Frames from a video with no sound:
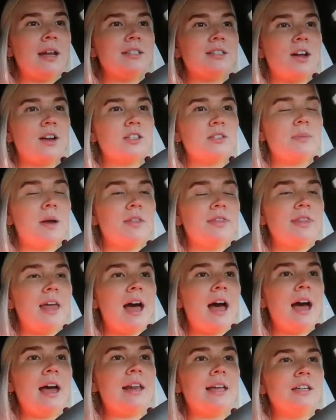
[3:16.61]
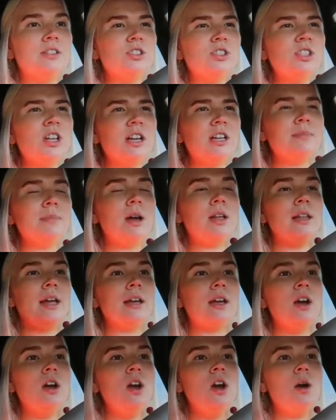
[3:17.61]
I talked about that and just talking about
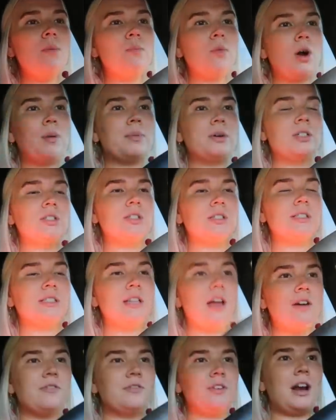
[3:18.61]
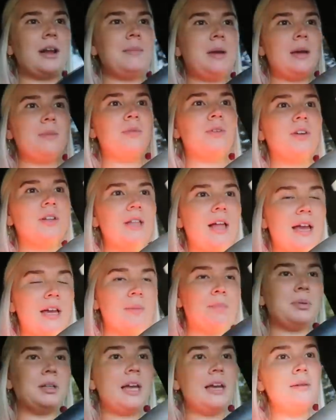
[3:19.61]
like more personal stuff, and I'm able to
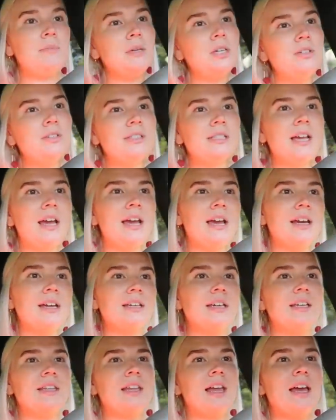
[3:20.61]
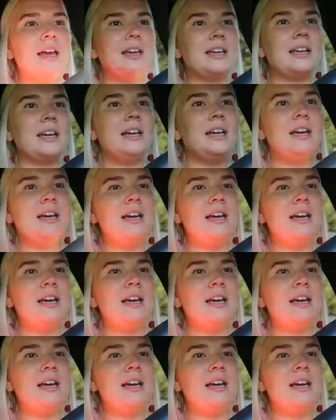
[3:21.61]
like play music and like,